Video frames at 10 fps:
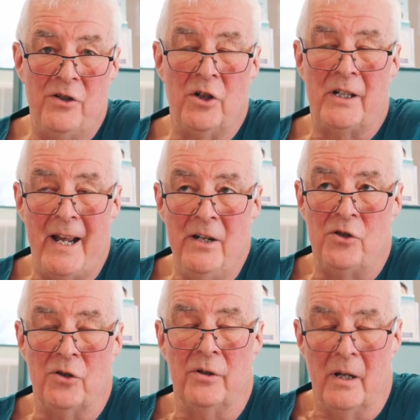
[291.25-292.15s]

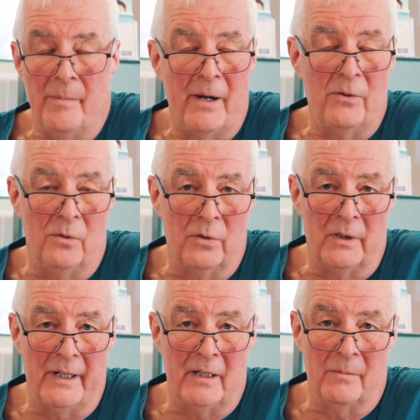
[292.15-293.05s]
education about oral
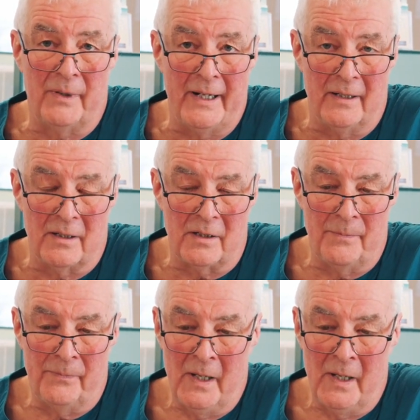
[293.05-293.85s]
lichen planus.